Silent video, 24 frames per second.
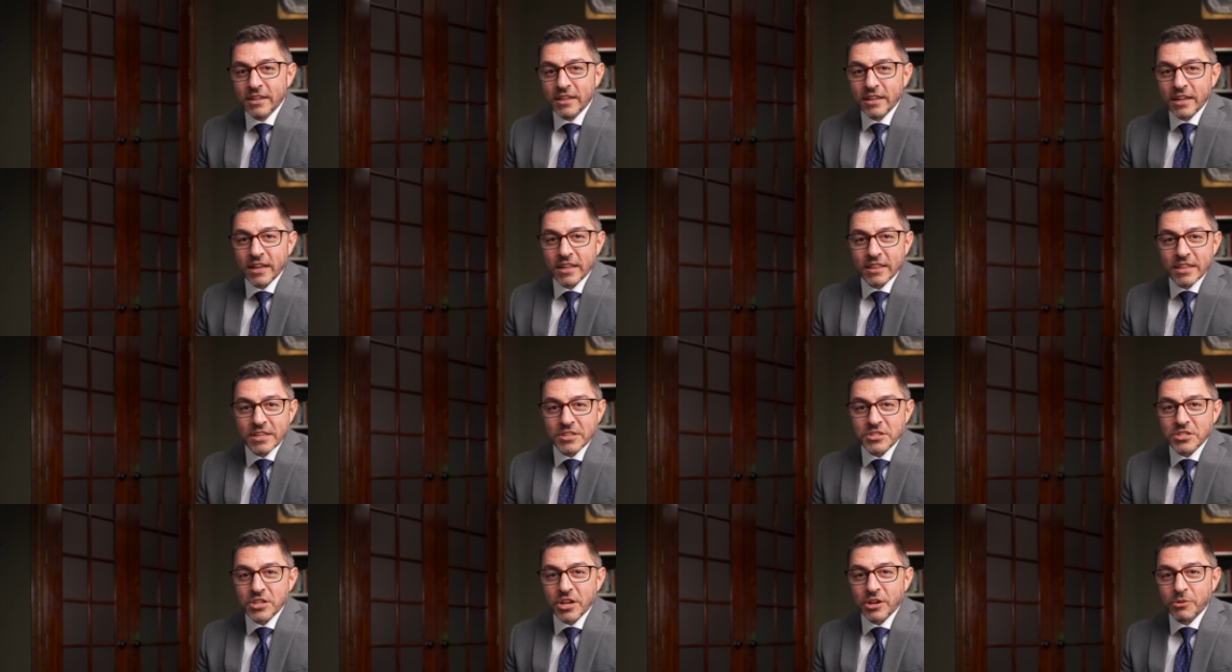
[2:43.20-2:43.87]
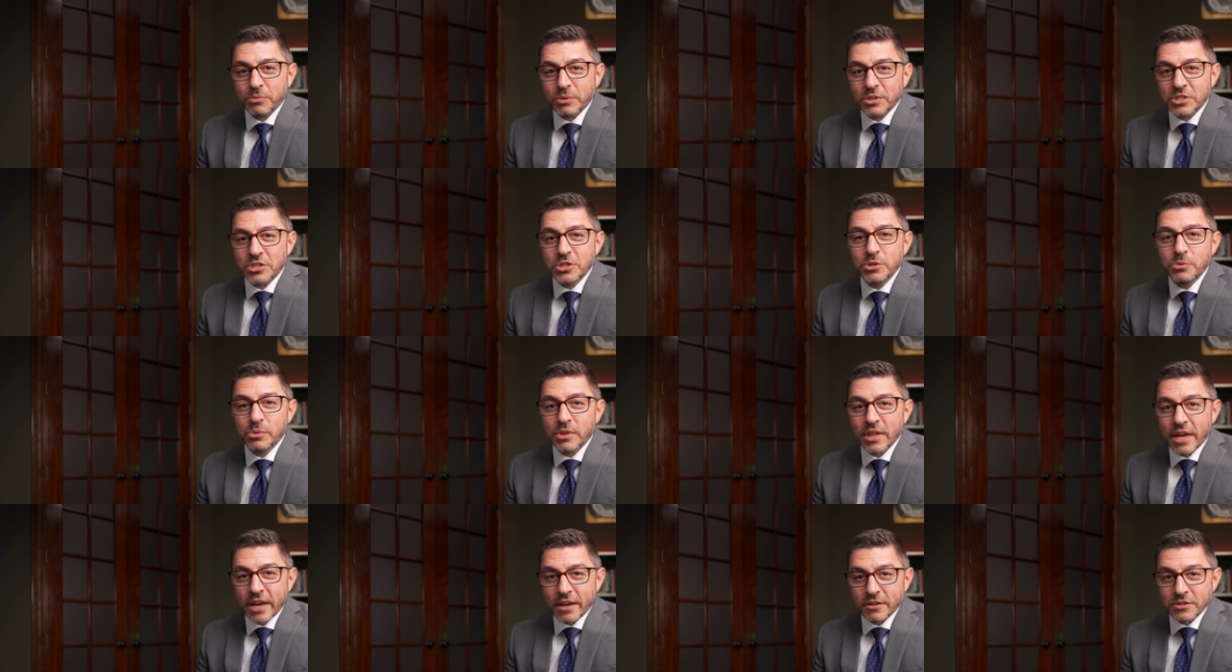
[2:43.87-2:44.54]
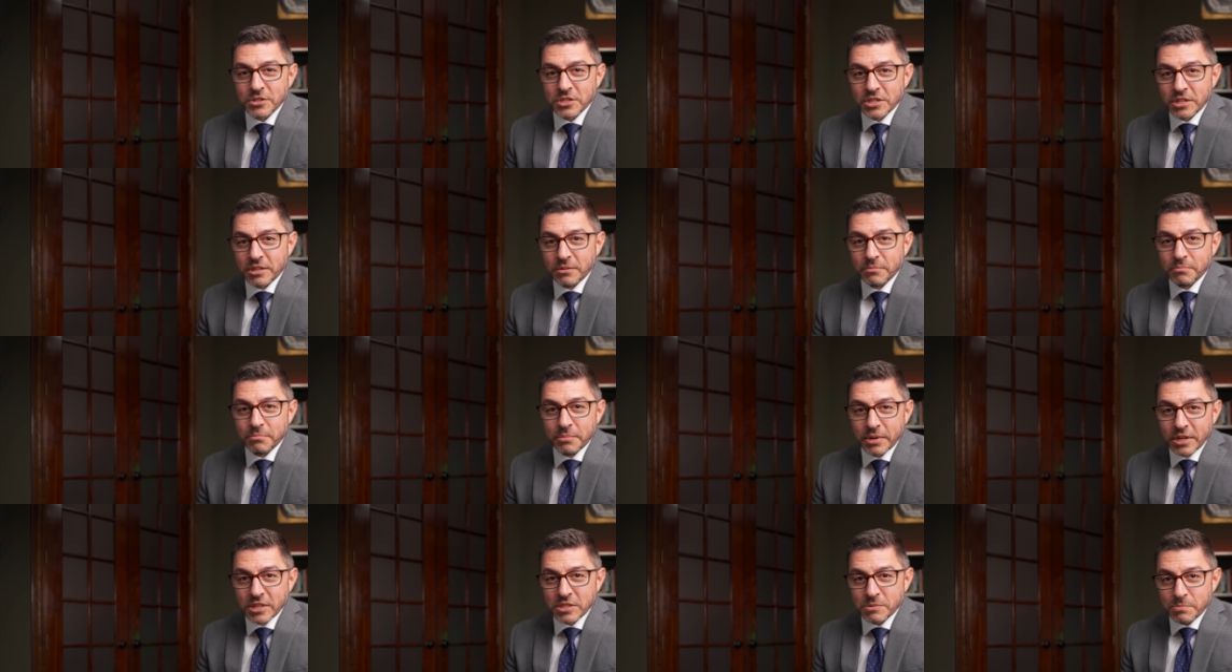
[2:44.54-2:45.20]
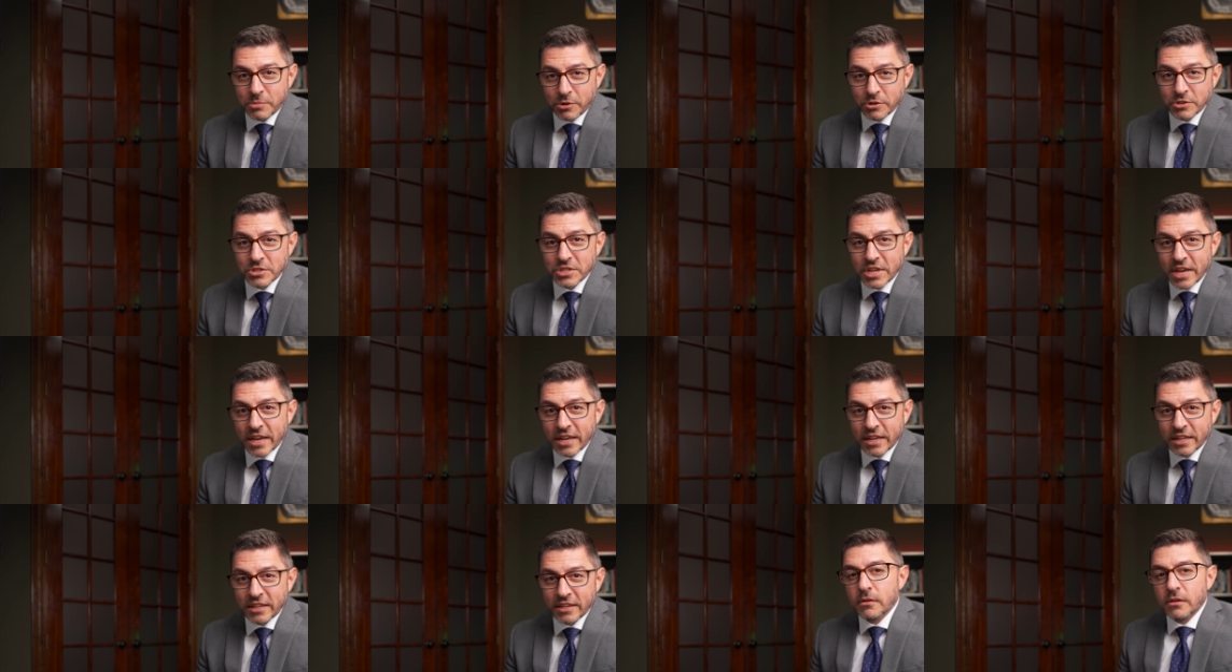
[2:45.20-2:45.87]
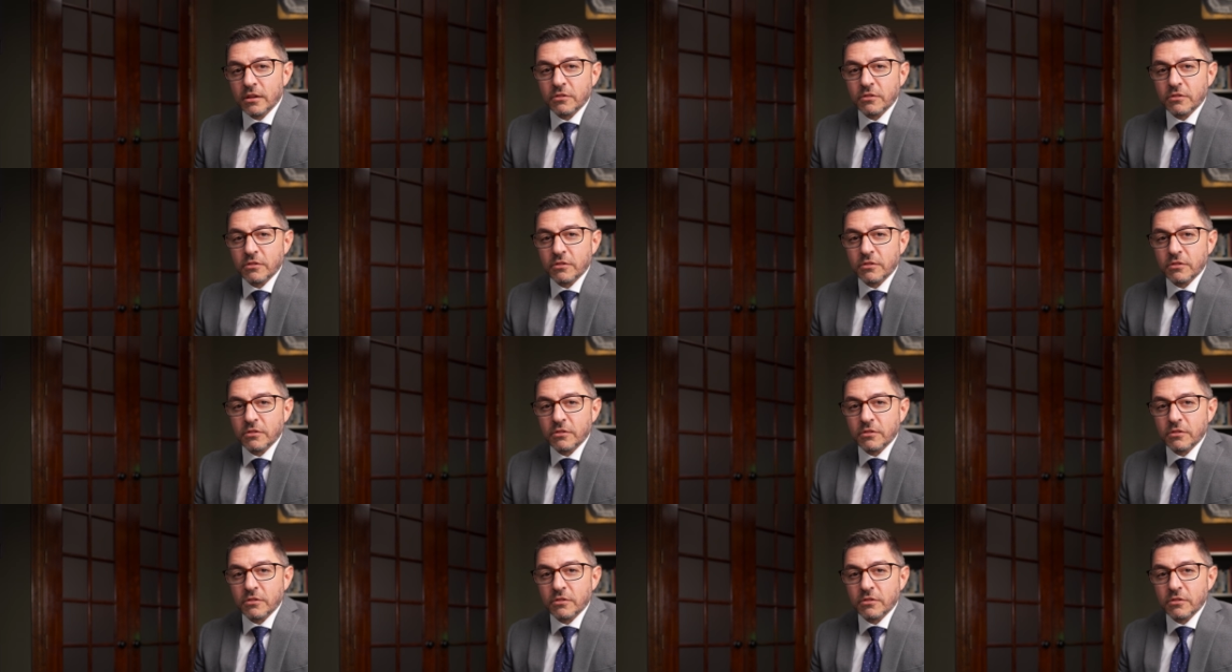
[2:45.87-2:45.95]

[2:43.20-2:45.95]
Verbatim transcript: uh, they stuck with two thousand bits per second.